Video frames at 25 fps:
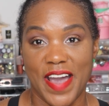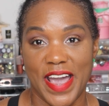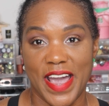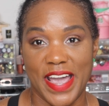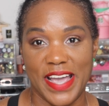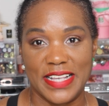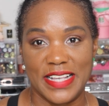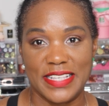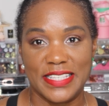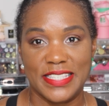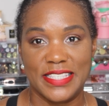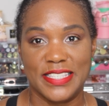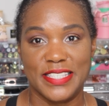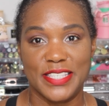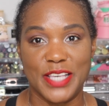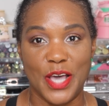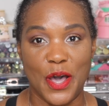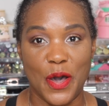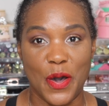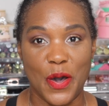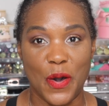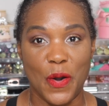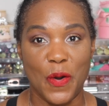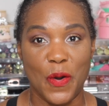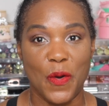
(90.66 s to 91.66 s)
right,
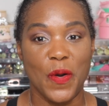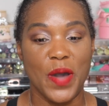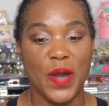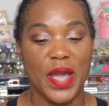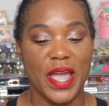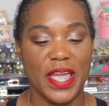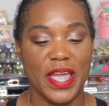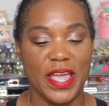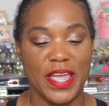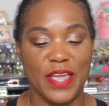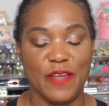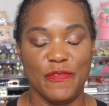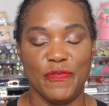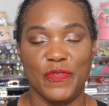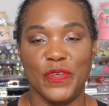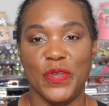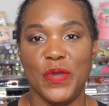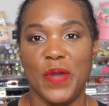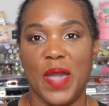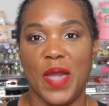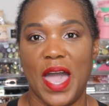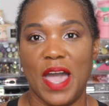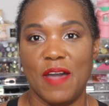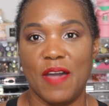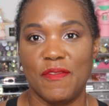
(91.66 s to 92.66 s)
so if
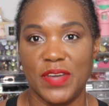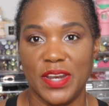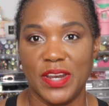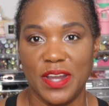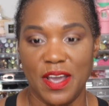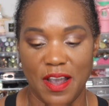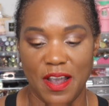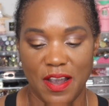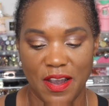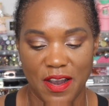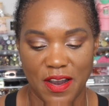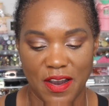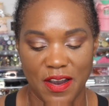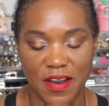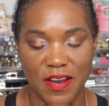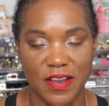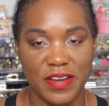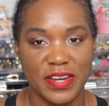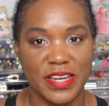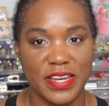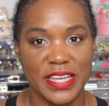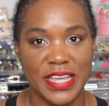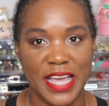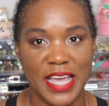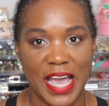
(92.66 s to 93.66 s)
you haven't
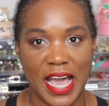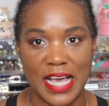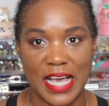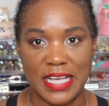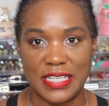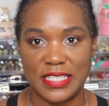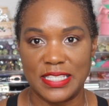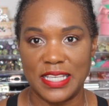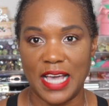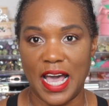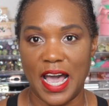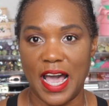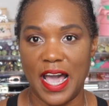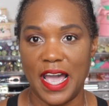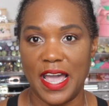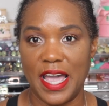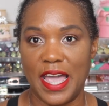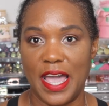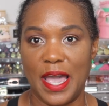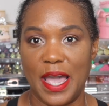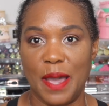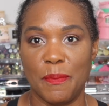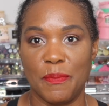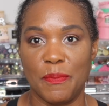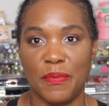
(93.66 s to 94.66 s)
heard, yes, I
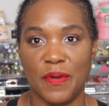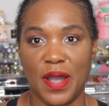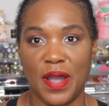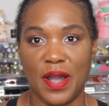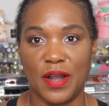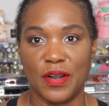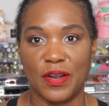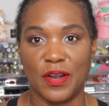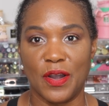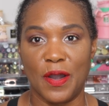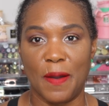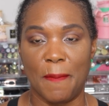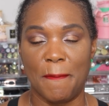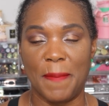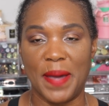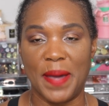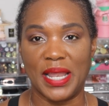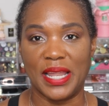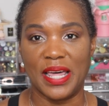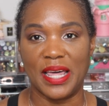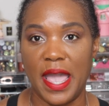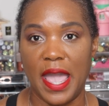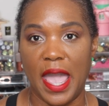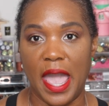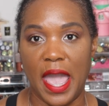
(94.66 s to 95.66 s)
am Brown Girl
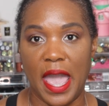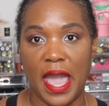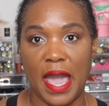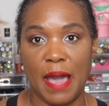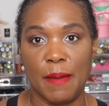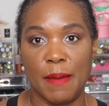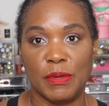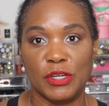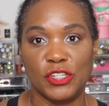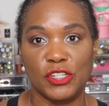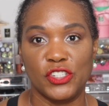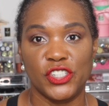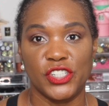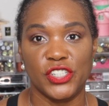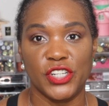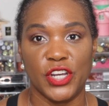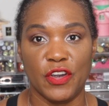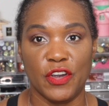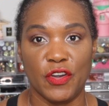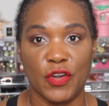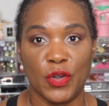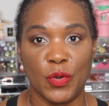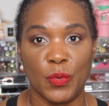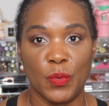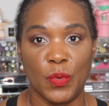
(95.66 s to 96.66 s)
Bella. I am
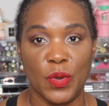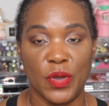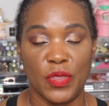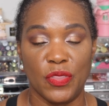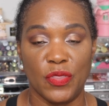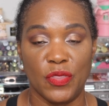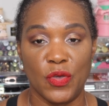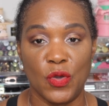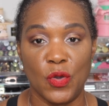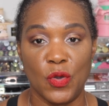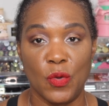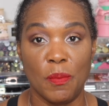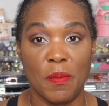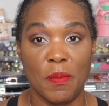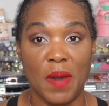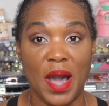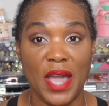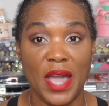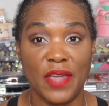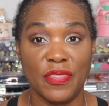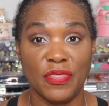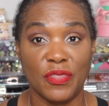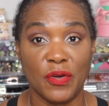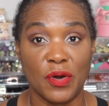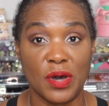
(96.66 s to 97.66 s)
sharing with you
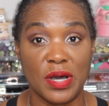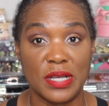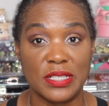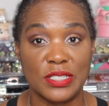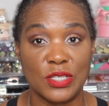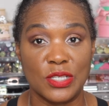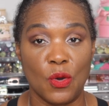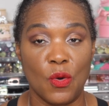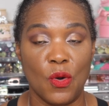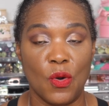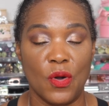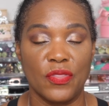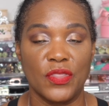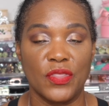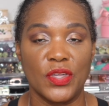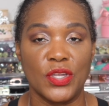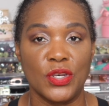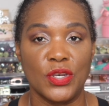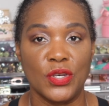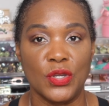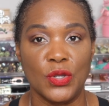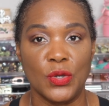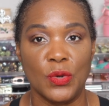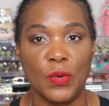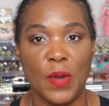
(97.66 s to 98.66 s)
my thoughts on the
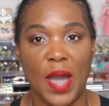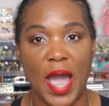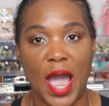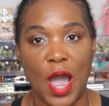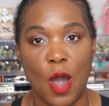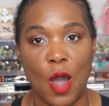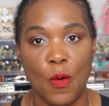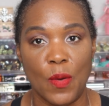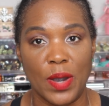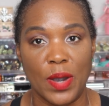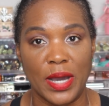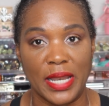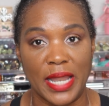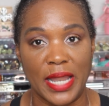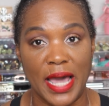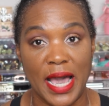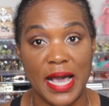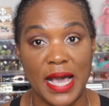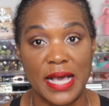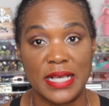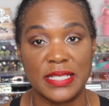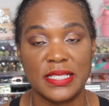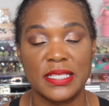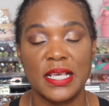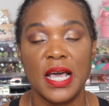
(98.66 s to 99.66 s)
new
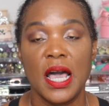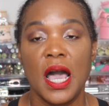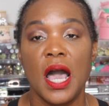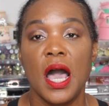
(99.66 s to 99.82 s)
Hourglass